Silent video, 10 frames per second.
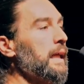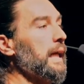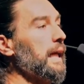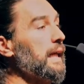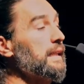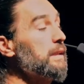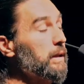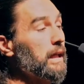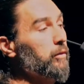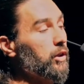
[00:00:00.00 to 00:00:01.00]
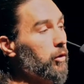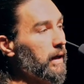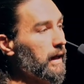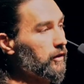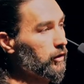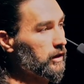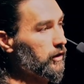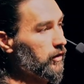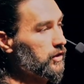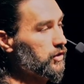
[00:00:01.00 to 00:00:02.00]
And he became a nomad
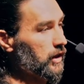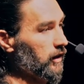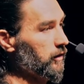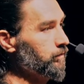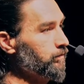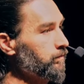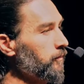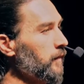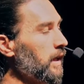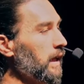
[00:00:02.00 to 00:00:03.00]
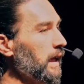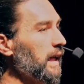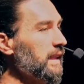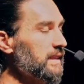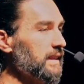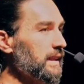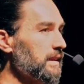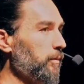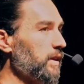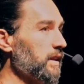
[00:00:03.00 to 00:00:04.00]
earlier this year. And he said
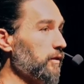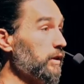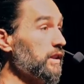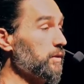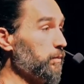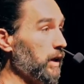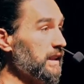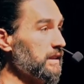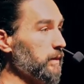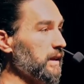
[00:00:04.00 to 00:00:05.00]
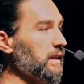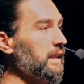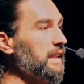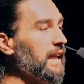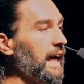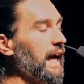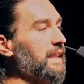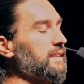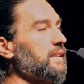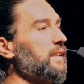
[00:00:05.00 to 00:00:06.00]
something that really surprised me. He
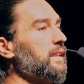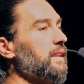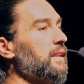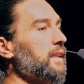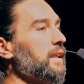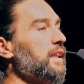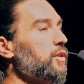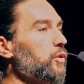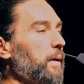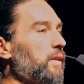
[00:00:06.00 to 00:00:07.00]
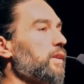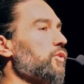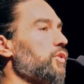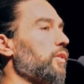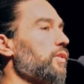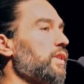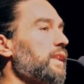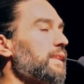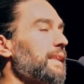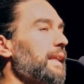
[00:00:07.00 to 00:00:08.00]
knew about the insurance, and he
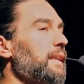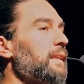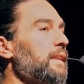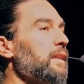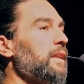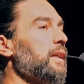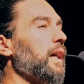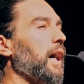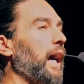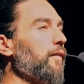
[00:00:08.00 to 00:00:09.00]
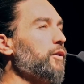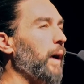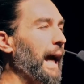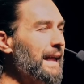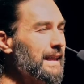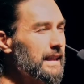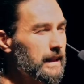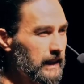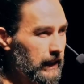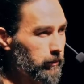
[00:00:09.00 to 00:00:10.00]
said, "Have you had any
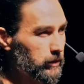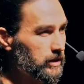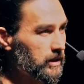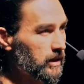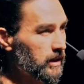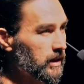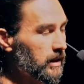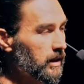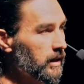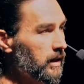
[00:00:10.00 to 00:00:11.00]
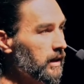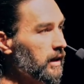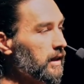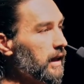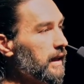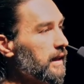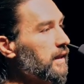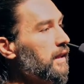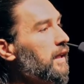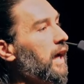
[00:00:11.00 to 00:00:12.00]
claims?
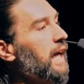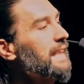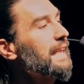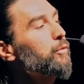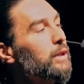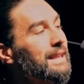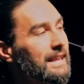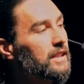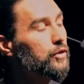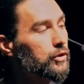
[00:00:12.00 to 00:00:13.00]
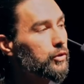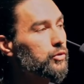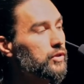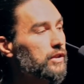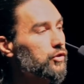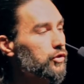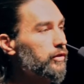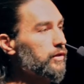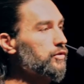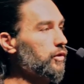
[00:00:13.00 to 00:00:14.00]
Has anyone needed to use the
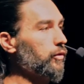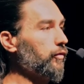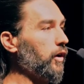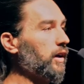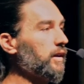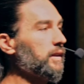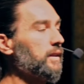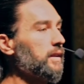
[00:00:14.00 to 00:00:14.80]
insurance so far?"